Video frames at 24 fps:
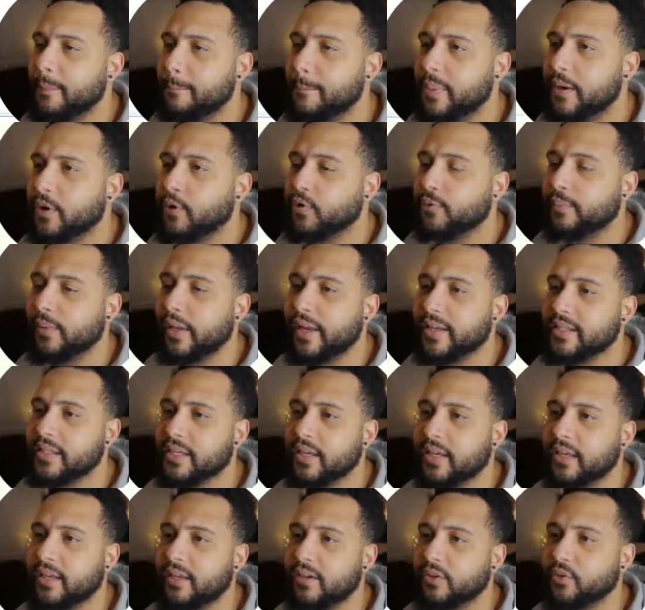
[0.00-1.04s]
Boom,
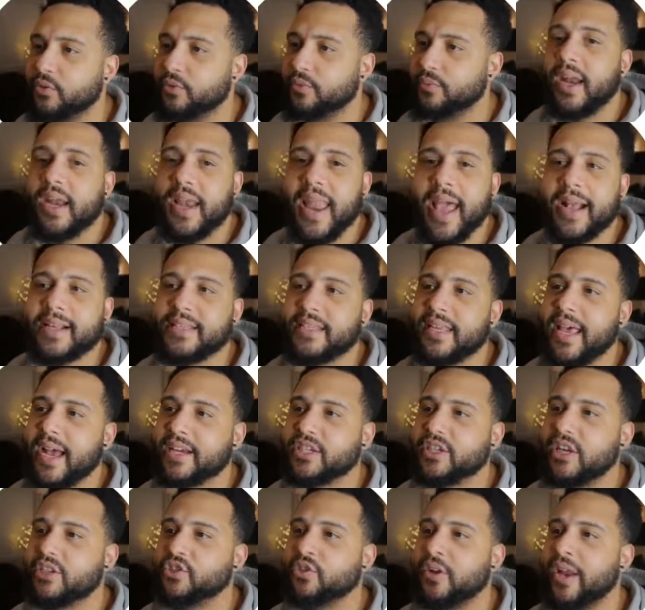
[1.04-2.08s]
Listen to You. Next
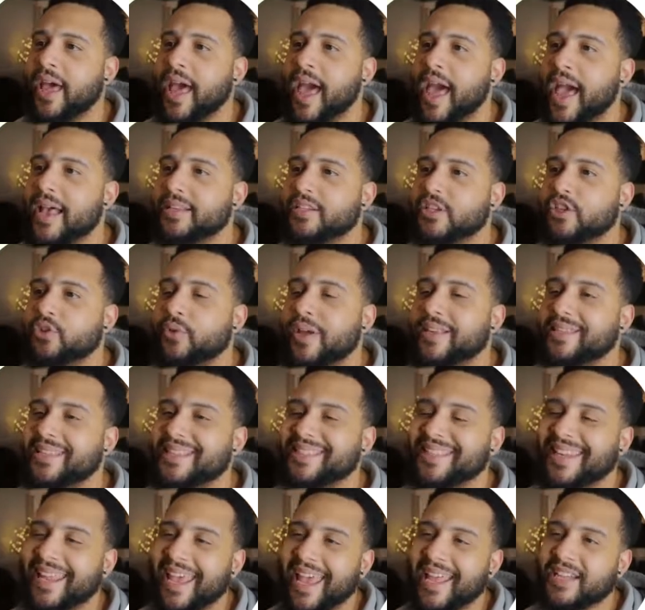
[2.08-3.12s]
section, it's gonna ask you, is
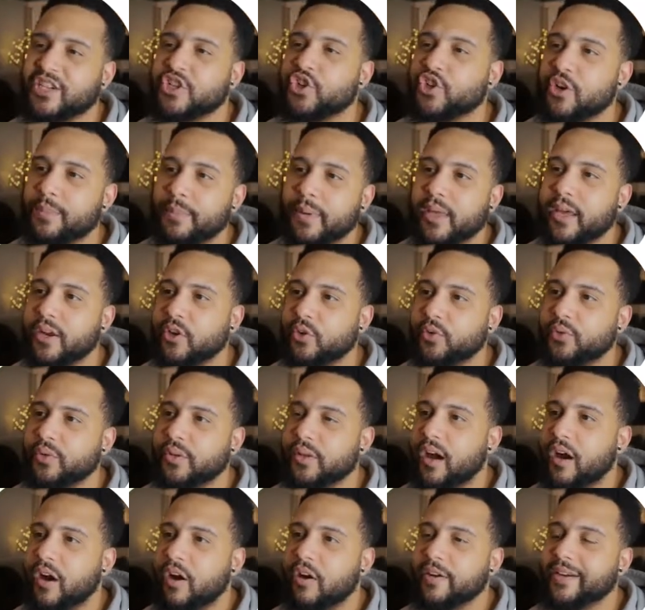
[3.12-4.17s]
this an instrumental
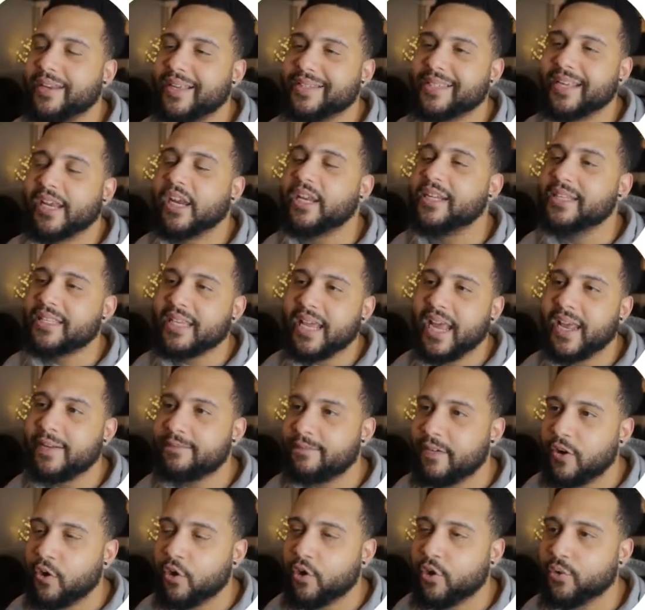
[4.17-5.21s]
or does it contain
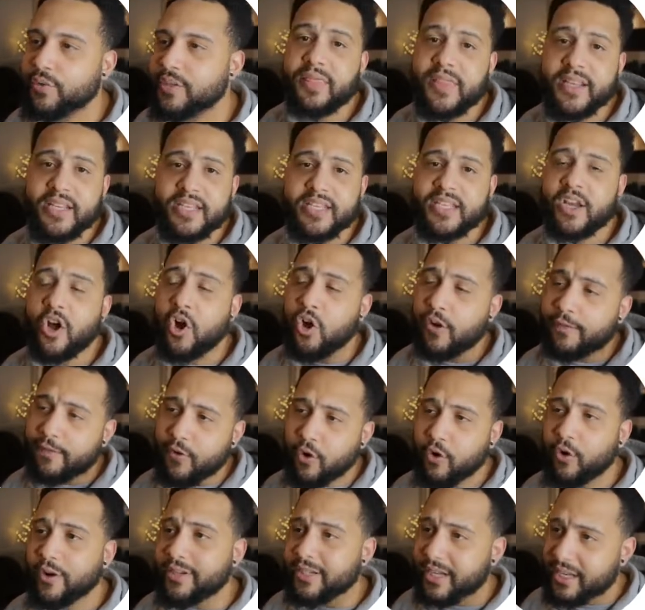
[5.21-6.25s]
vocals? This song, of
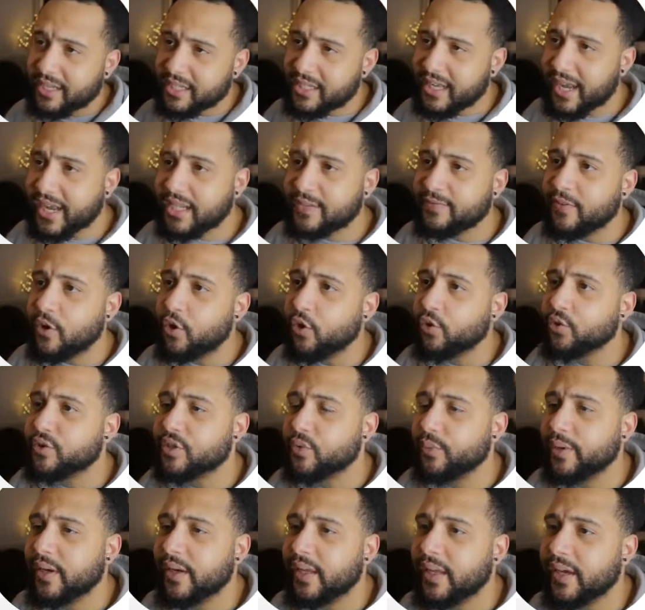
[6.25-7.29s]
course, contains vocals,
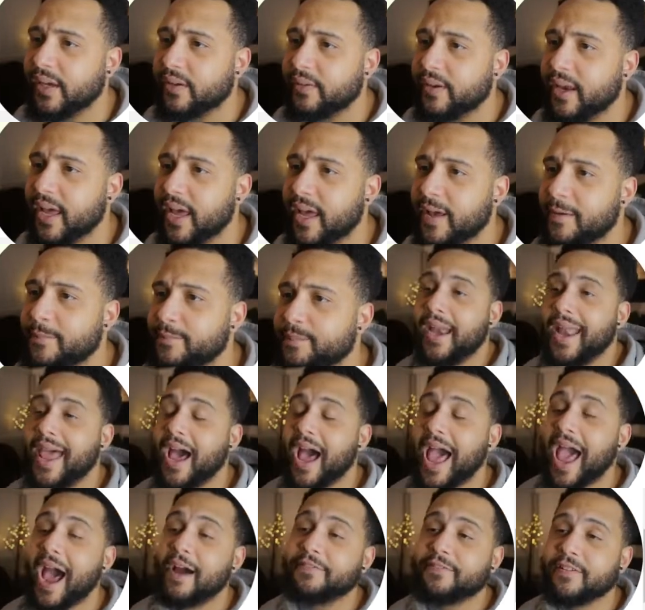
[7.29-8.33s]
so we click on that. Now,
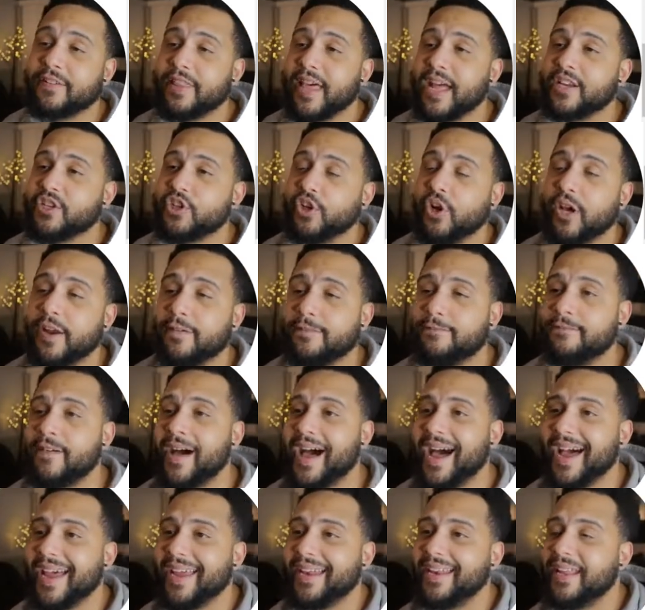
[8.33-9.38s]
after that, you're gonna
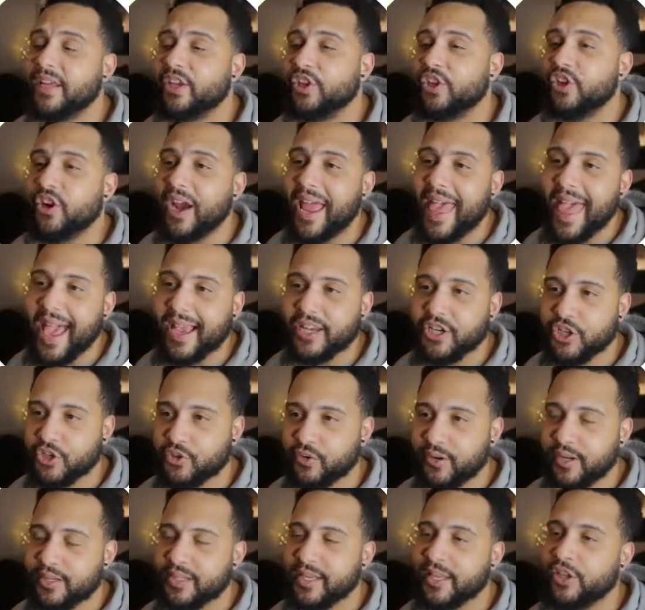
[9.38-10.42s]
find your
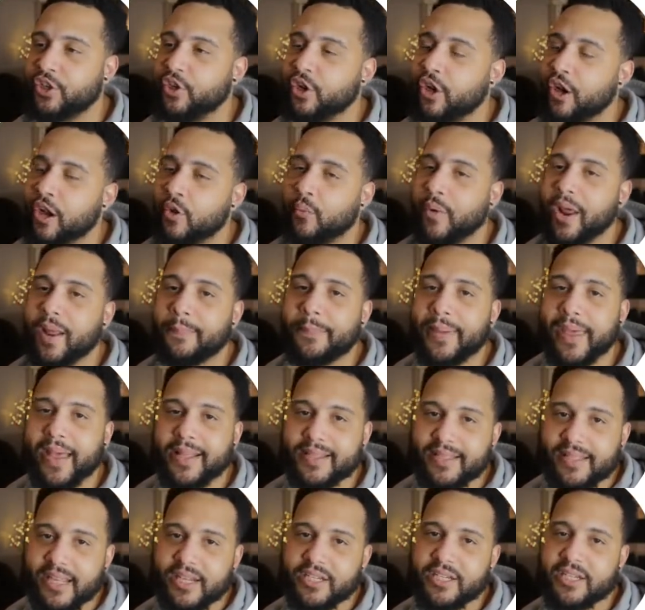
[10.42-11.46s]
extras, and you're gonna wanna pay
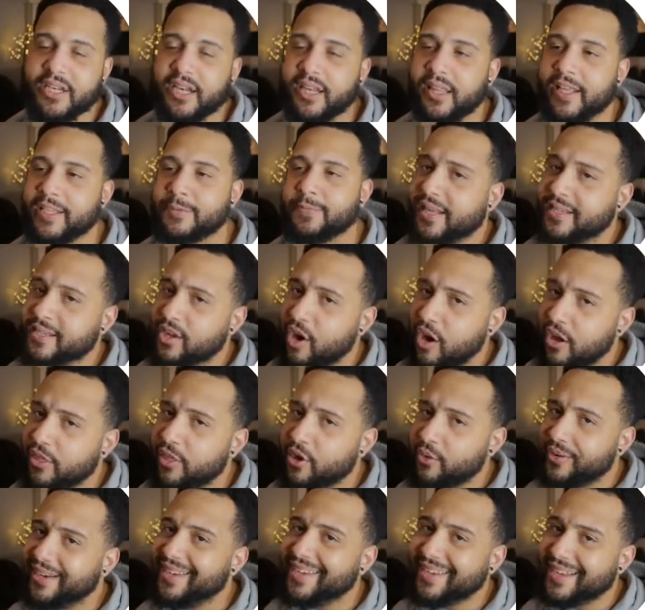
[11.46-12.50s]
attention to this because
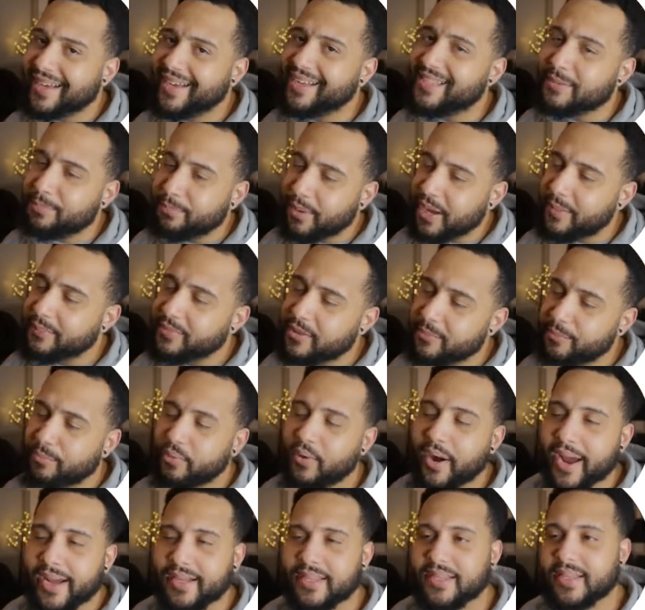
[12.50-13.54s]
although it does bump the
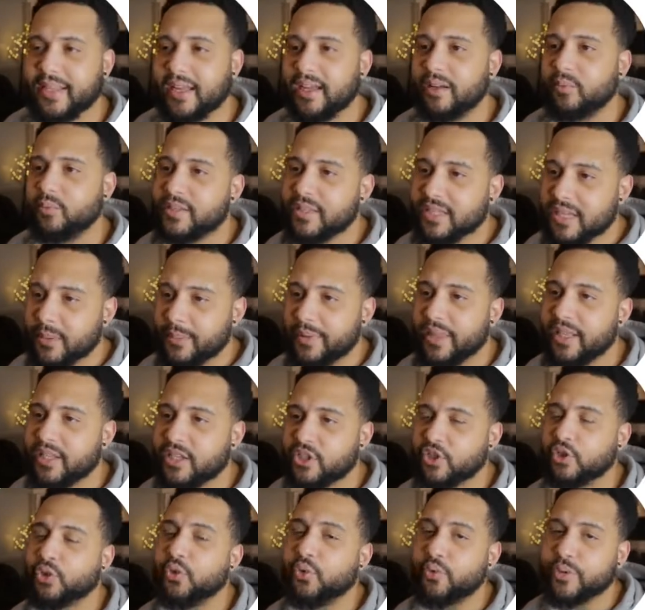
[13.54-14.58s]
price up, some of these
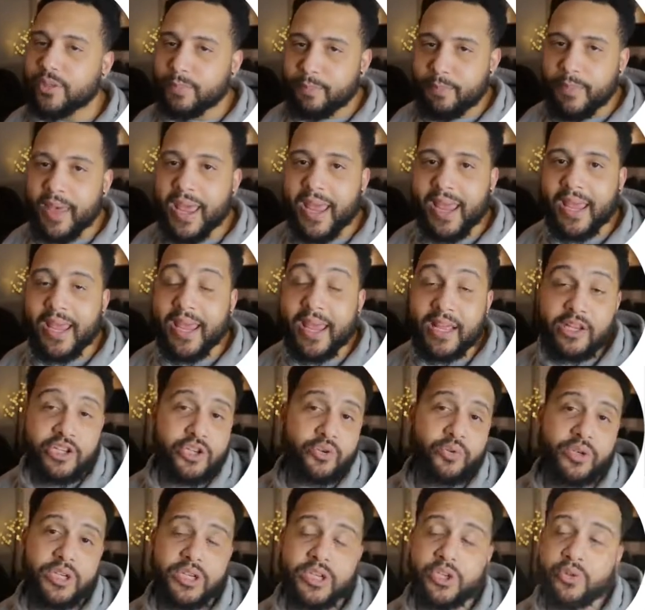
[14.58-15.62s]
tools may
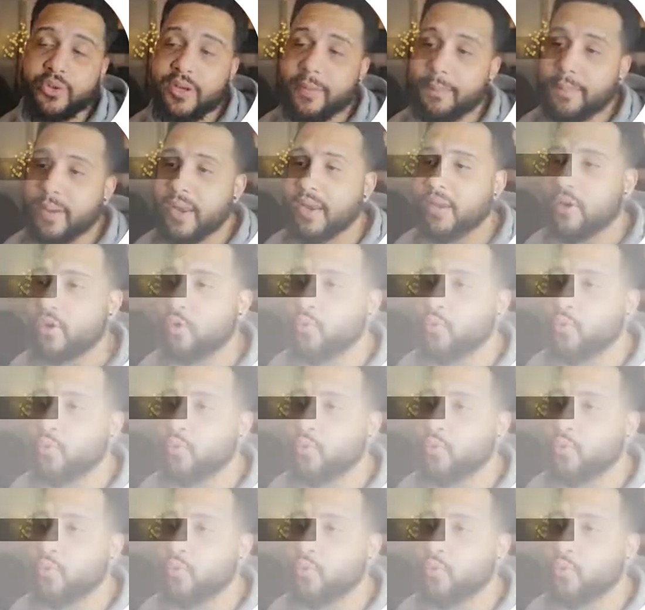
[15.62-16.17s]
interest you depending